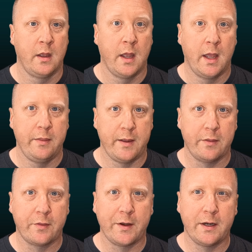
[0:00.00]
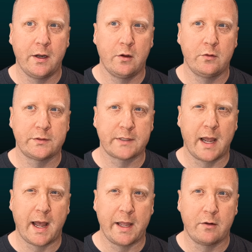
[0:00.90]
The other thing to note,
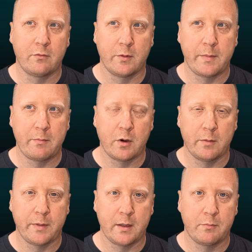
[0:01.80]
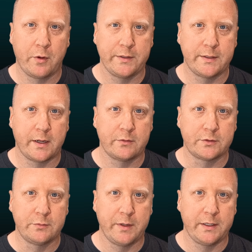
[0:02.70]
I don't remember it being pointed out
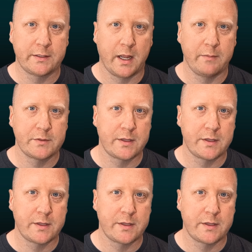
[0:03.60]
too many times,